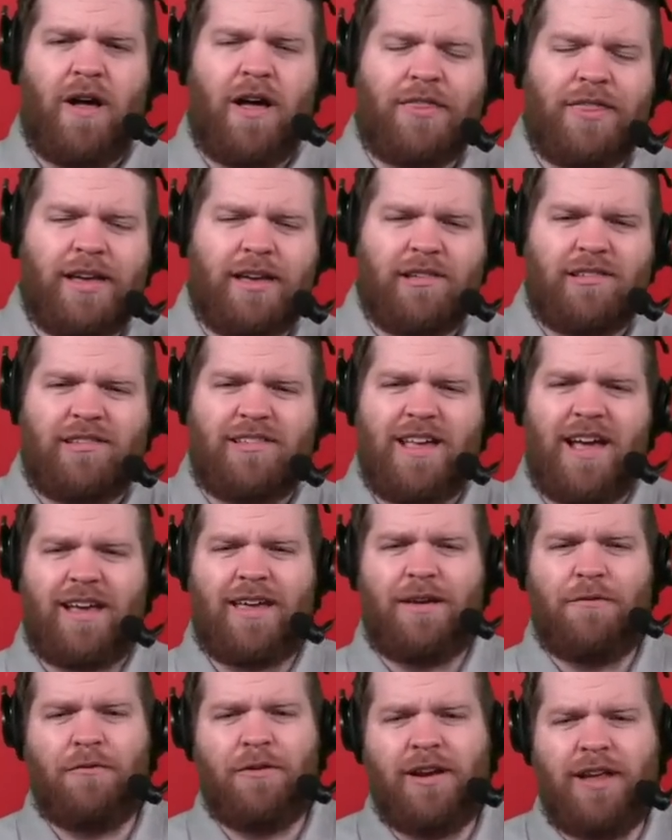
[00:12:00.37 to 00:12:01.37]
I think a
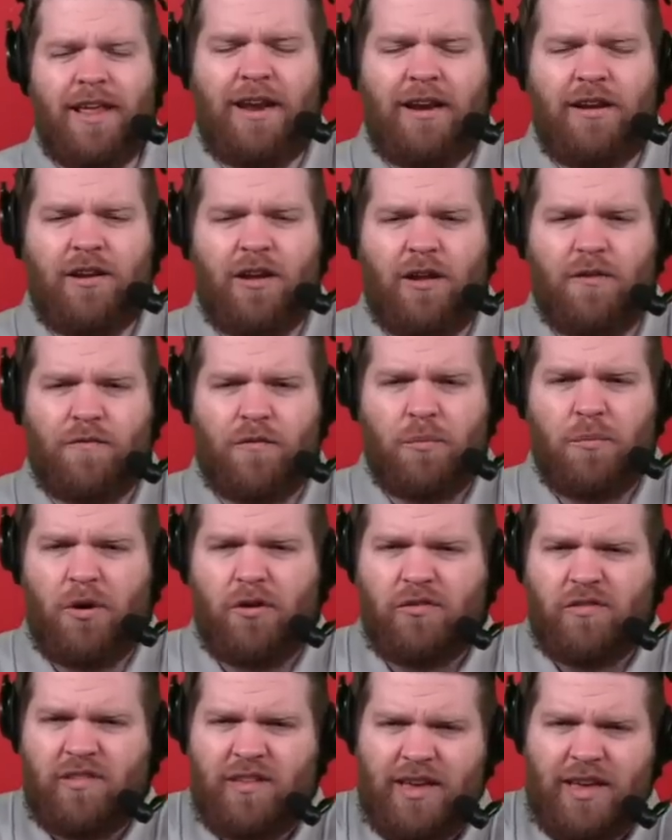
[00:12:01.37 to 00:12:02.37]
second would it done for
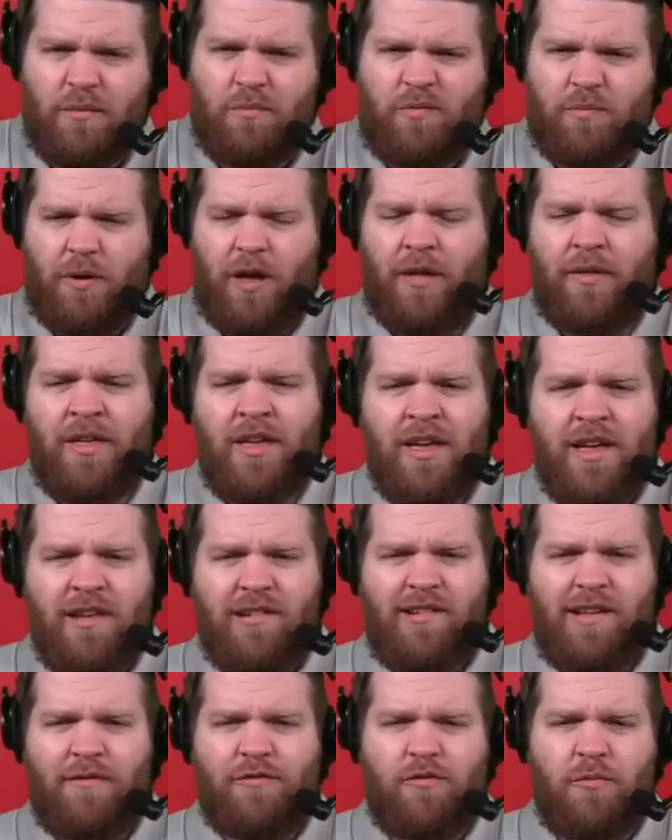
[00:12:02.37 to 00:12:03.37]
most teams, but
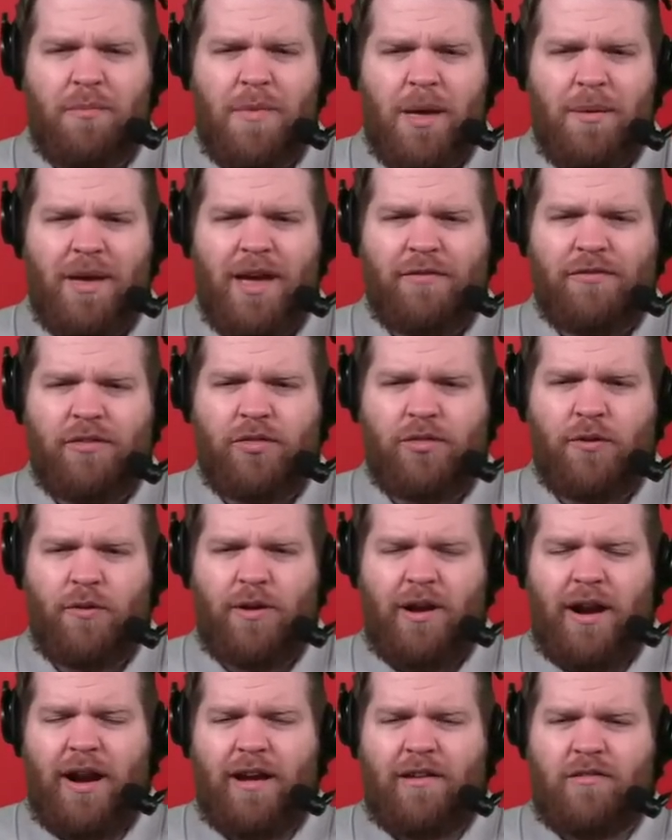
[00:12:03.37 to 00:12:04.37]
Chiefs would maybe have to throw
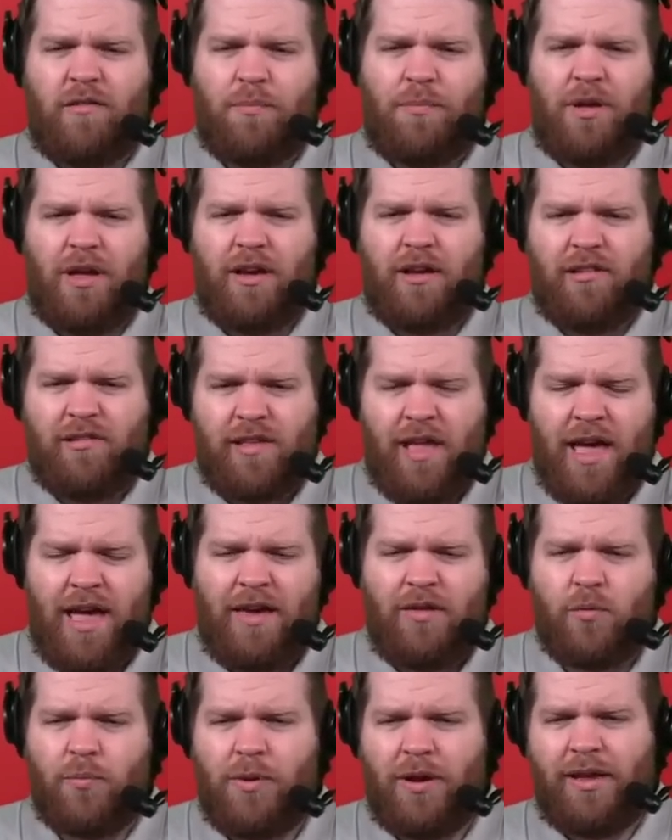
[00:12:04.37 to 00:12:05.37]
in an extra pick because,
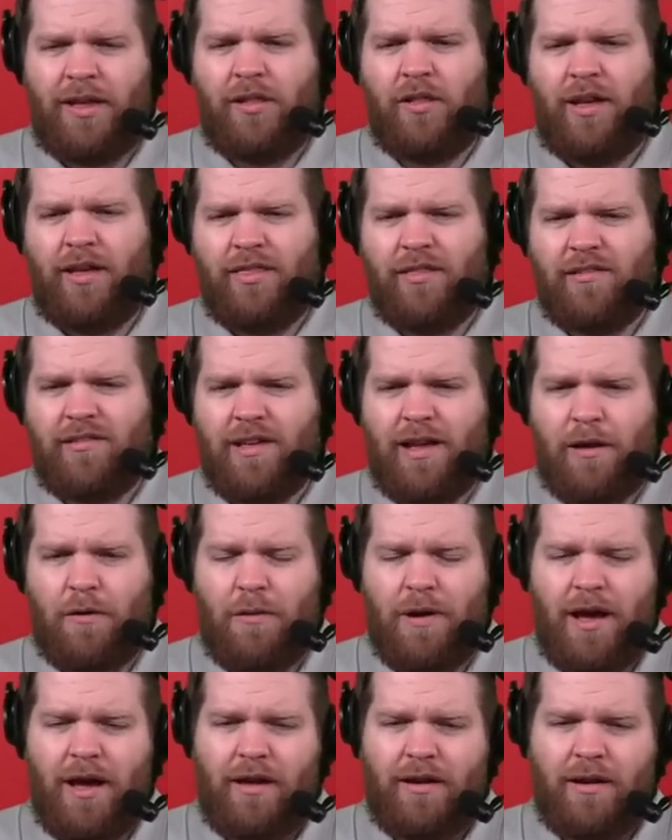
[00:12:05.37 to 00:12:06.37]
A, they're picking late in the second
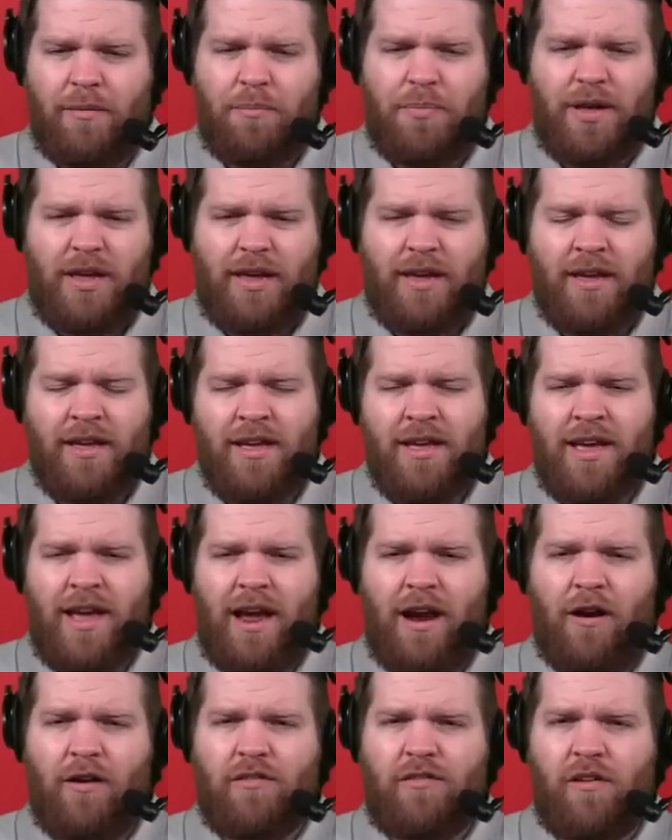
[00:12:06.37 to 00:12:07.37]
round, and, B,
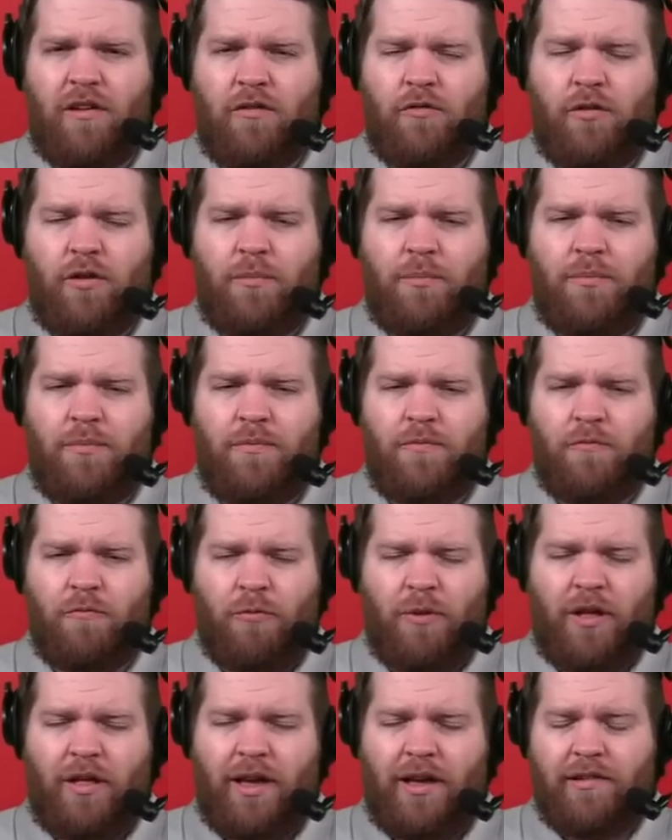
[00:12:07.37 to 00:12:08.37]
Arizona would
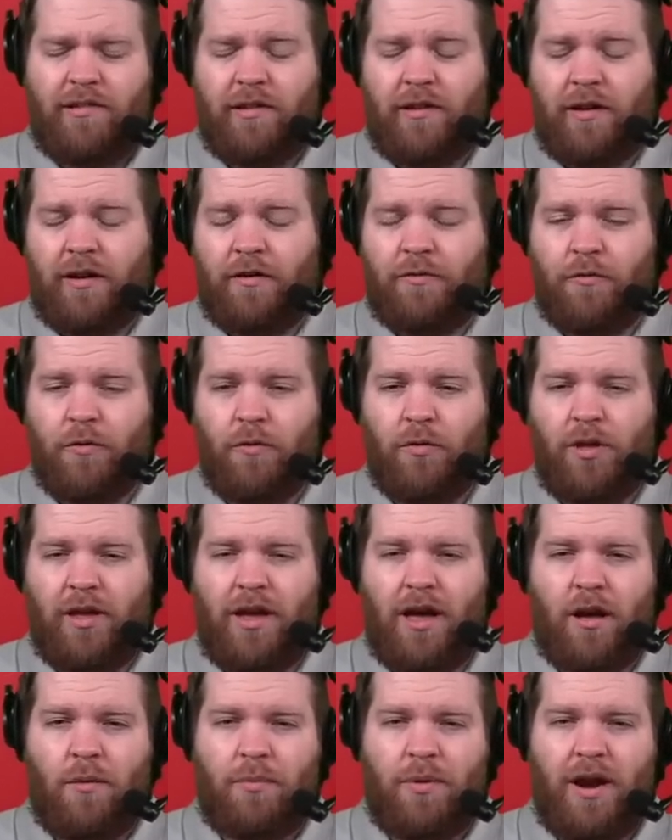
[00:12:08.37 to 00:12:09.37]
realize, oh, we're
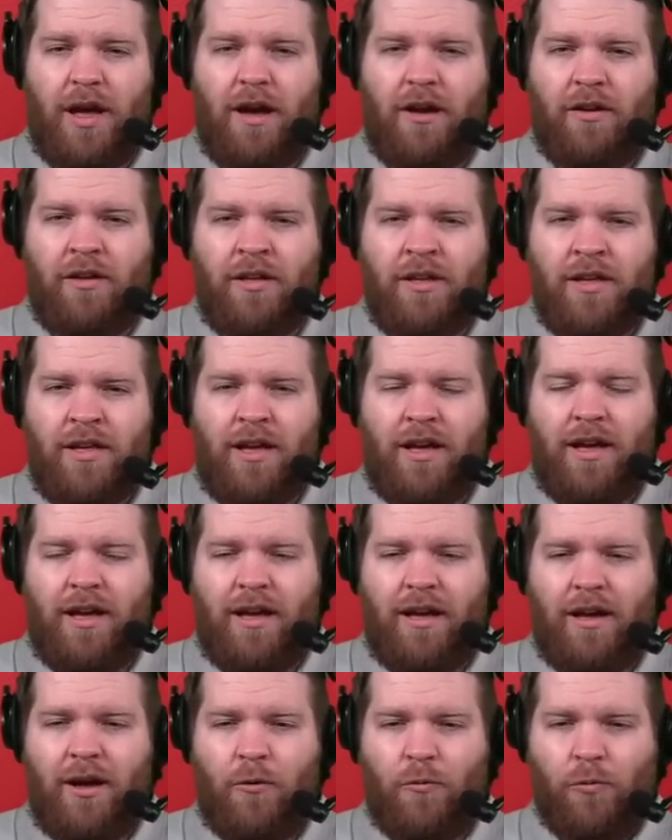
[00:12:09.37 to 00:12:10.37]
really helping out
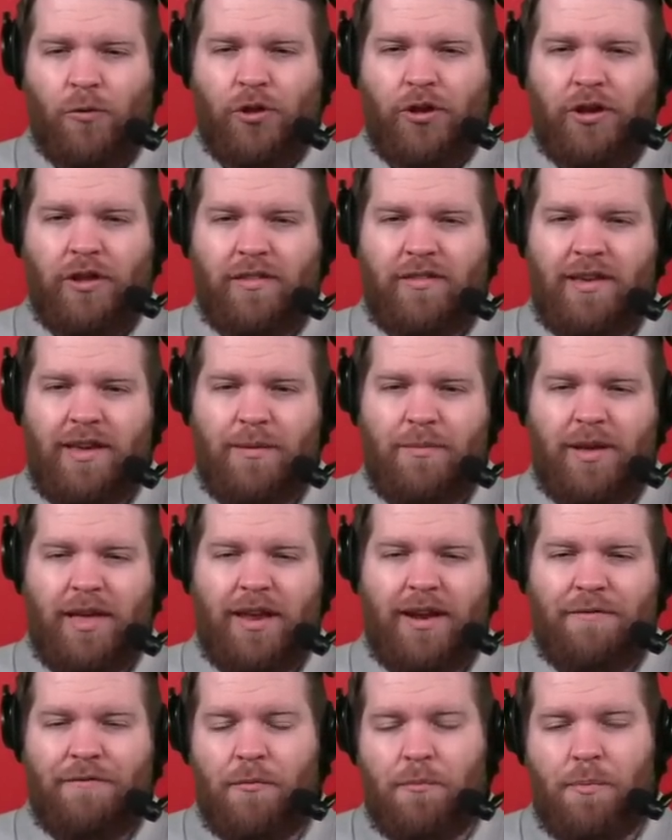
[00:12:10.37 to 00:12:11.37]
a really good team
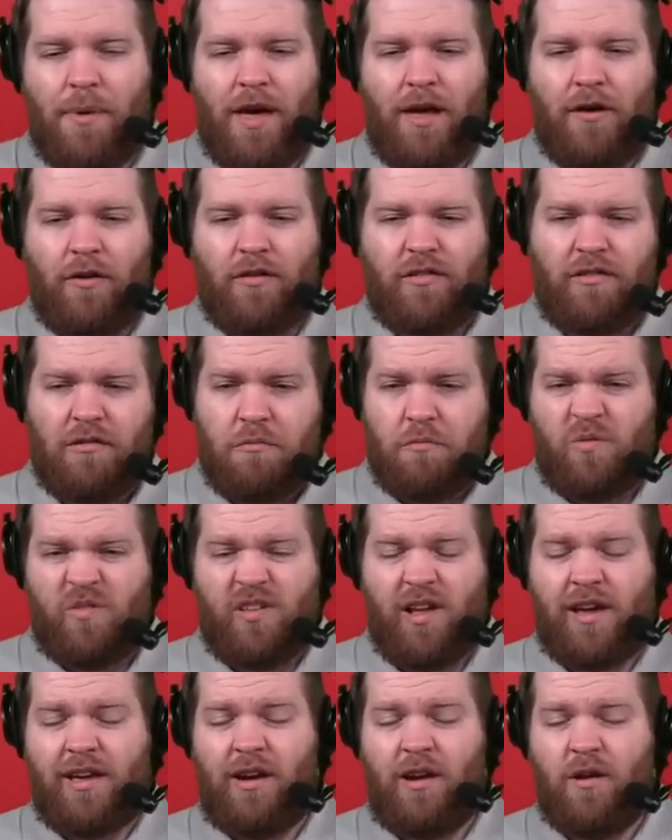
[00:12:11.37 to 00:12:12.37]
get even better. So
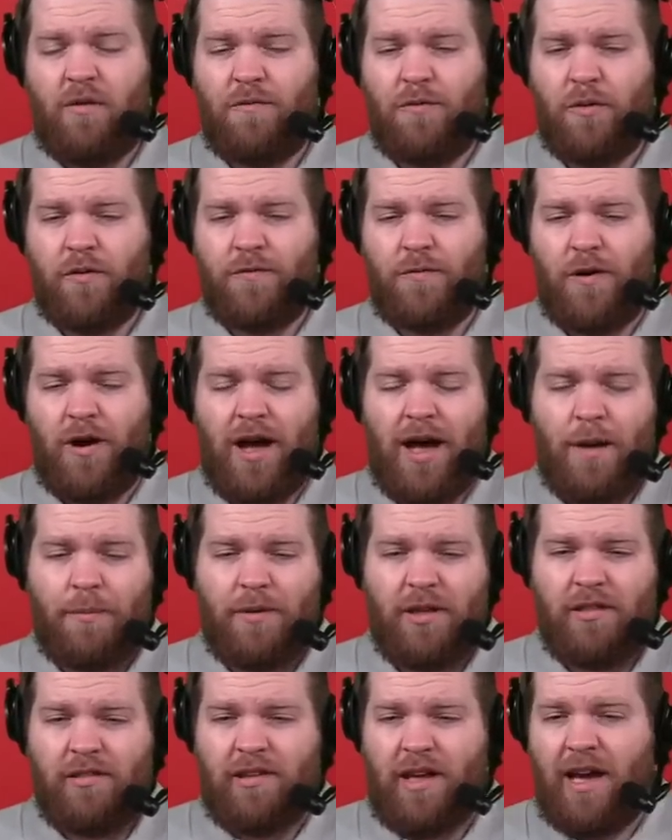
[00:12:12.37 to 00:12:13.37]
second and a fourth for
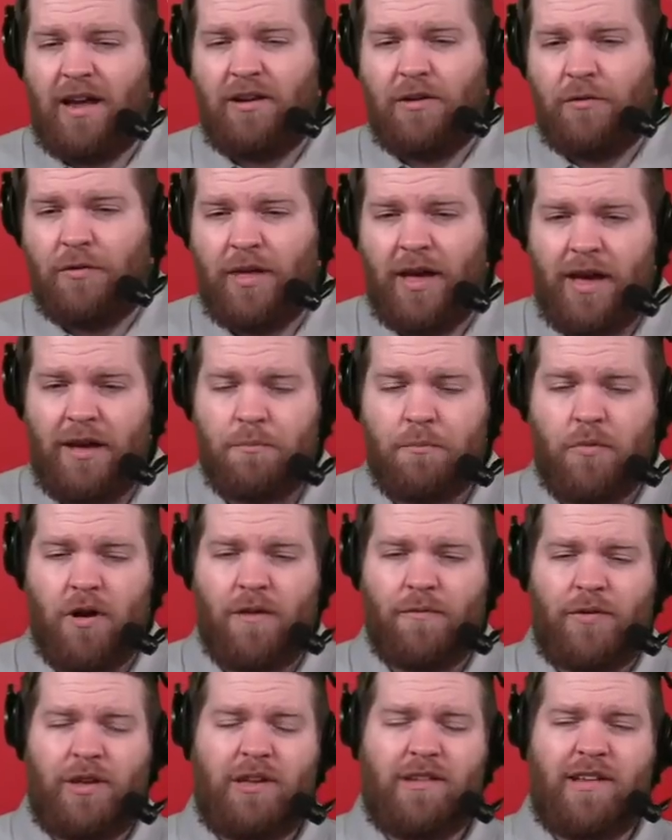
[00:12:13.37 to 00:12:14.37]
Hopkins, I'd do that.
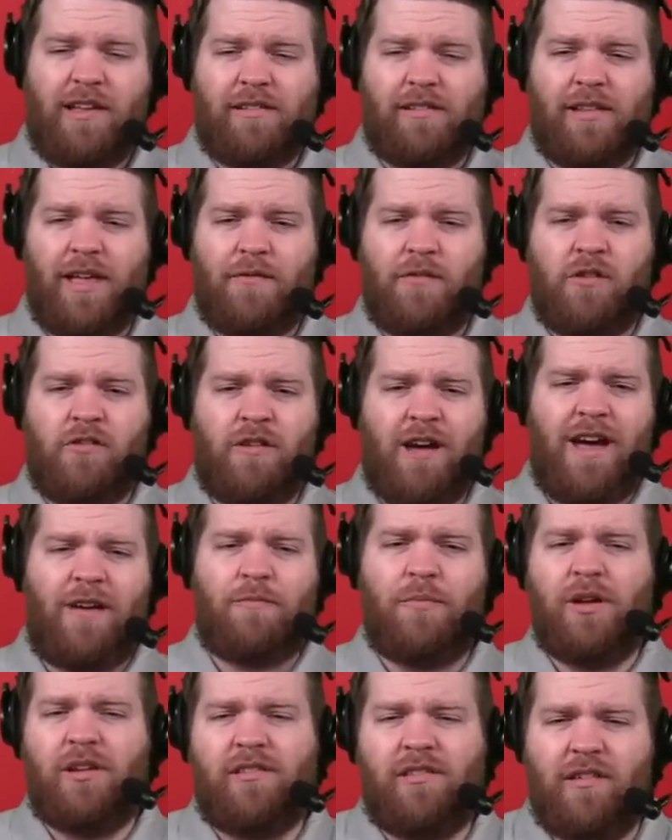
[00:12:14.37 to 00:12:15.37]
Brett Veach has 11
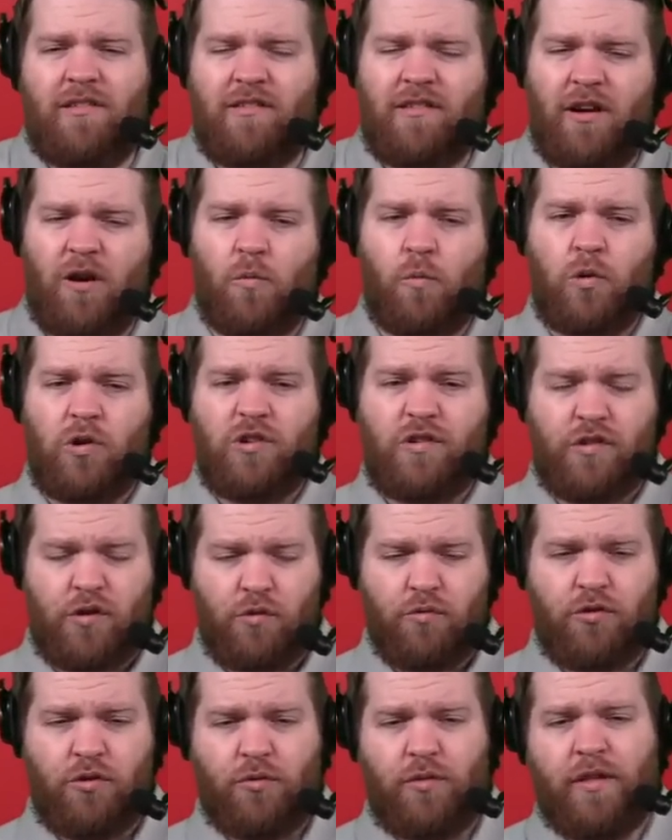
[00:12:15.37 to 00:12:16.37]
draft picks this year. Would
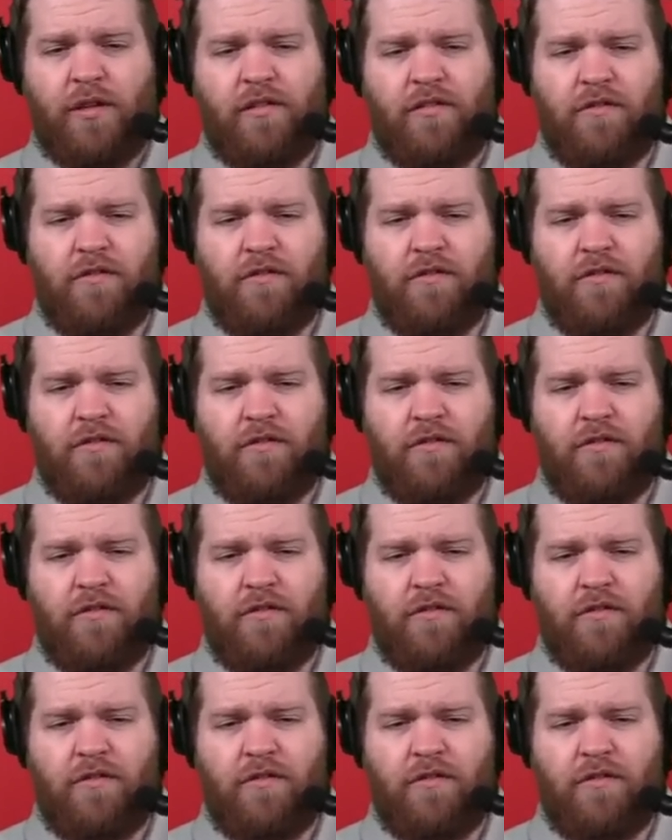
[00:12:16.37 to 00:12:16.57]
you do this